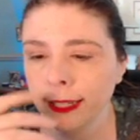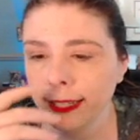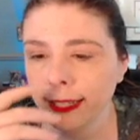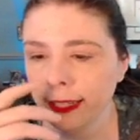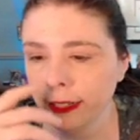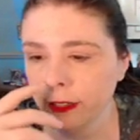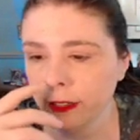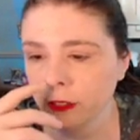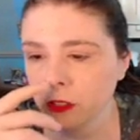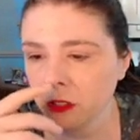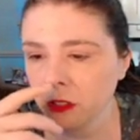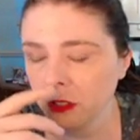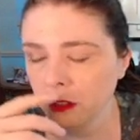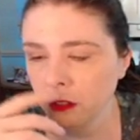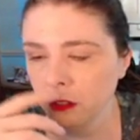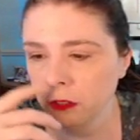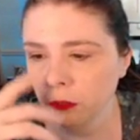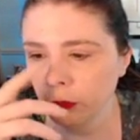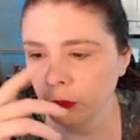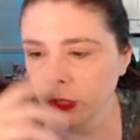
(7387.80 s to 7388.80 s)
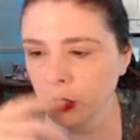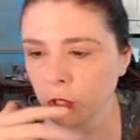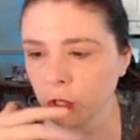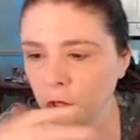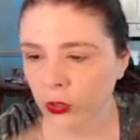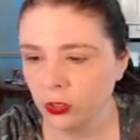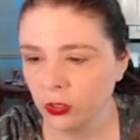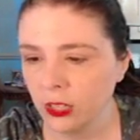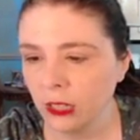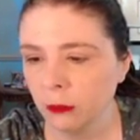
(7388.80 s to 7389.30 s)
And I'll show you what
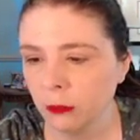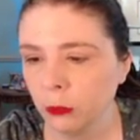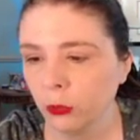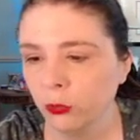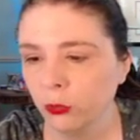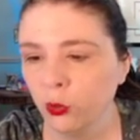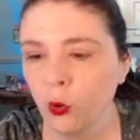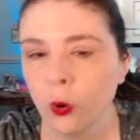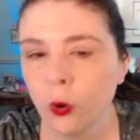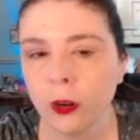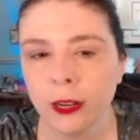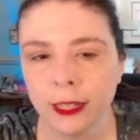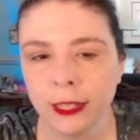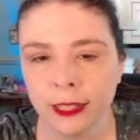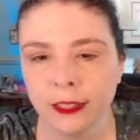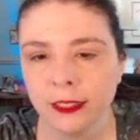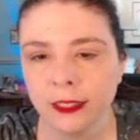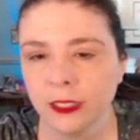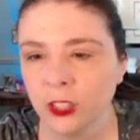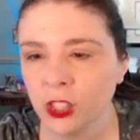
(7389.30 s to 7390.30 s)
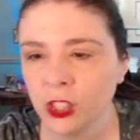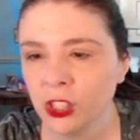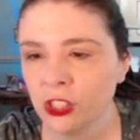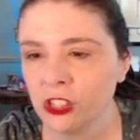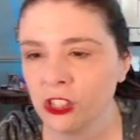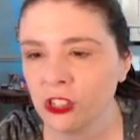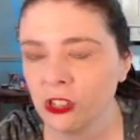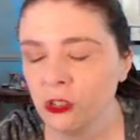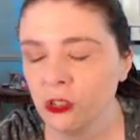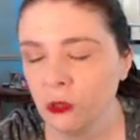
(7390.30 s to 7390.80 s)
she's done before. And I think she
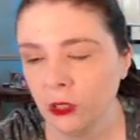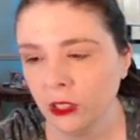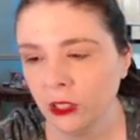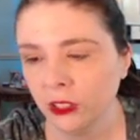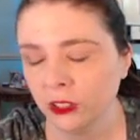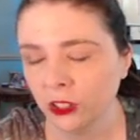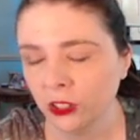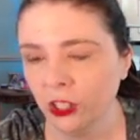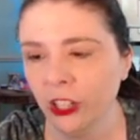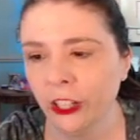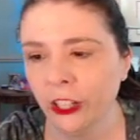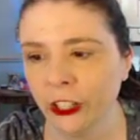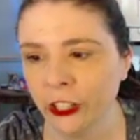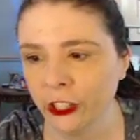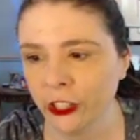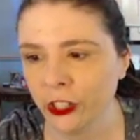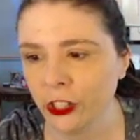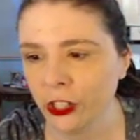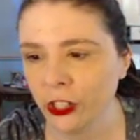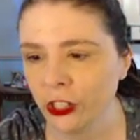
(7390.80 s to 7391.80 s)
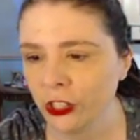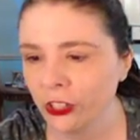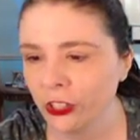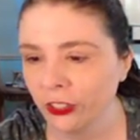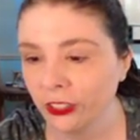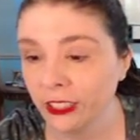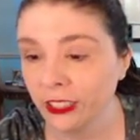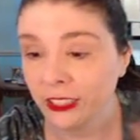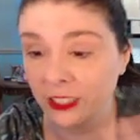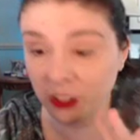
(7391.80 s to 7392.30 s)
should do it on large,
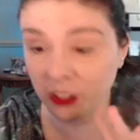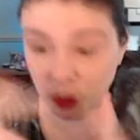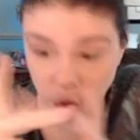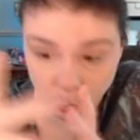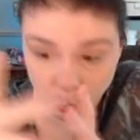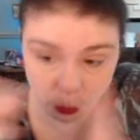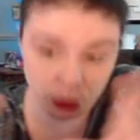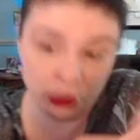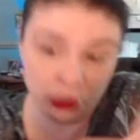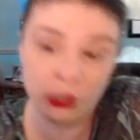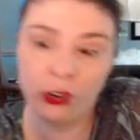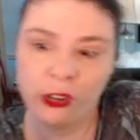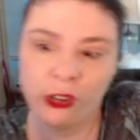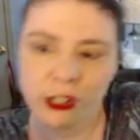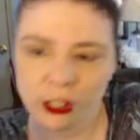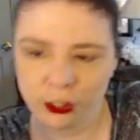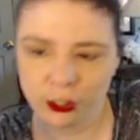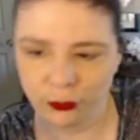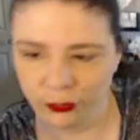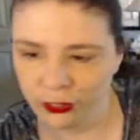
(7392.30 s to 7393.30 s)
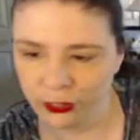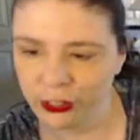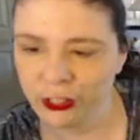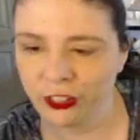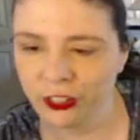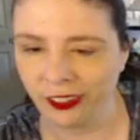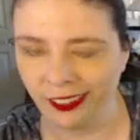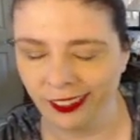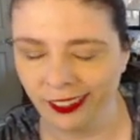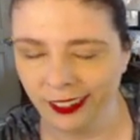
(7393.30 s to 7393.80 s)
like a, do a large
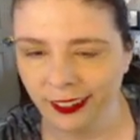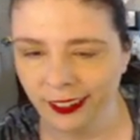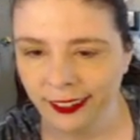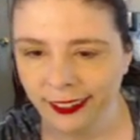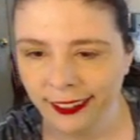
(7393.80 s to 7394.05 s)
version.